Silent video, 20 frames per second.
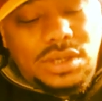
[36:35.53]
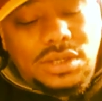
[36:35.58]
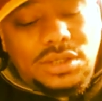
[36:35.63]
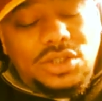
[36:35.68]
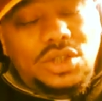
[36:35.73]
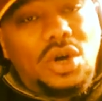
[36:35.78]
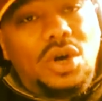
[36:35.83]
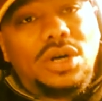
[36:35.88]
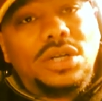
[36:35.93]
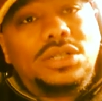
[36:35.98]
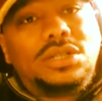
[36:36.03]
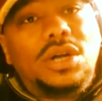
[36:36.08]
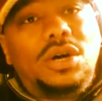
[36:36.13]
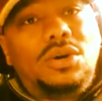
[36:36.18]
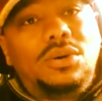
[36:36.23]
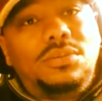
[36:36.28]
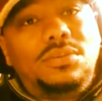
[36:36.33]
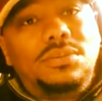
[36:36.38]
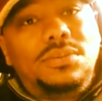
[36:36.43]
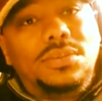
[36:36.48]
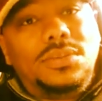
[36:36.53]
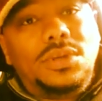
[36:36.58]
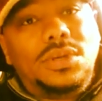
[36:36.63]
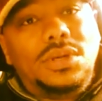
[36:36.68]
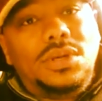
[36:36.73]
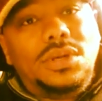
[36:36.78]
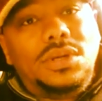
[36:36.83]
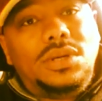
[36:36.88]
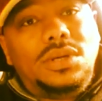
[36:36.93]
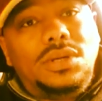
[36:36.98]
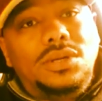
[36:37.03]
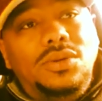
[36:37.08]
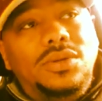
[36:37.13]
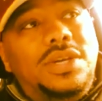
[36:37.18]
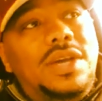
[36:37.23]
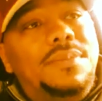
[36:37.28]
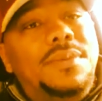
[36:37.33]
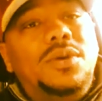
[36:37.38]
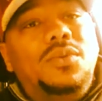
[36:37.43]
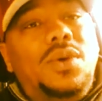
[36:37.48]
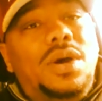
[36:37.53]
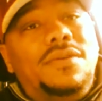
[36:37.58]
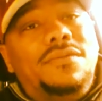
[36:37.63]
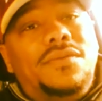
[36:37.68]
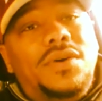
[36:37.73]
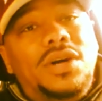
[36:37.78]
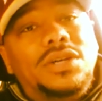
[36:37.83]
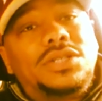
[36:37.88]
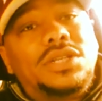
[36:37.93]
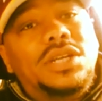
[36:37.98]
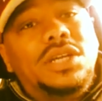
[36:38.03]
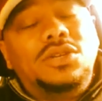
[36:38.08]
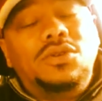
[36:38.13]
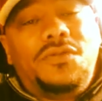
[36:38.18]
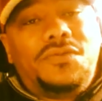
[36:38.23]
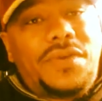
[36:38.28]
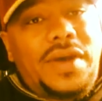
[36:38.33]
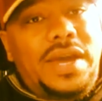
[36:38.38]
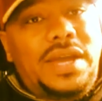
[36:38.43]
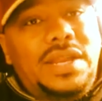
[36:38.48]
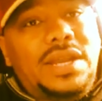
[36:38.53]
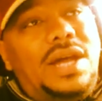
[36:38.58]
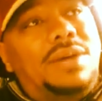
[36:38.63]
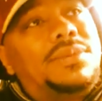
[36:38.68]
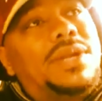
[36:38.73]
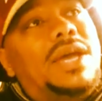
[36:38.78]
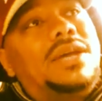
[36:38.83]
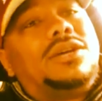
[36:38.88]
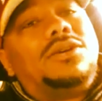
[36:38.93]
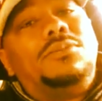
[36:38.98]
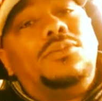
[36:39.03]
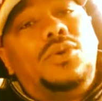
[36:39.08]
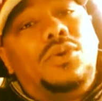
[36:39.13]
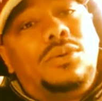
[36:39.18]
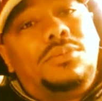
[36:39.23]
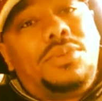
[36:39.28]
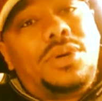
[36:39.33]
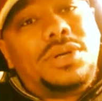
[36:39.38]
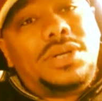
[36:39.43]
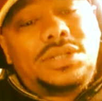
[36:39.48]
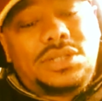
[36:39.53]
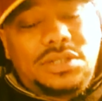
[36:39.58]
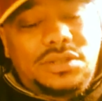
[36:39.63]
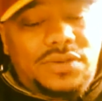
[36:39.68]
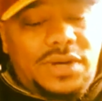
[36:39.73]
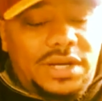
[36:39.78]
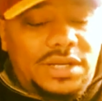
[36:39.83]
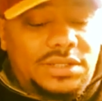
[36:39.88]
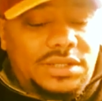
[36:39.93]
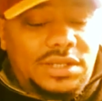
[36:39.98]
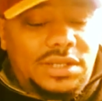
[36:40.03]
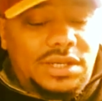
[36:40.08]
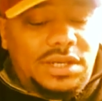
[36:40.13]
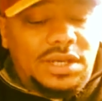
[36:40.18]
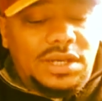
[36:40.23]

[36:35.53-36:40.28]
Song is dope. You give me 1 verse and then you fade it. I'm like, come on, bro, this is crazy.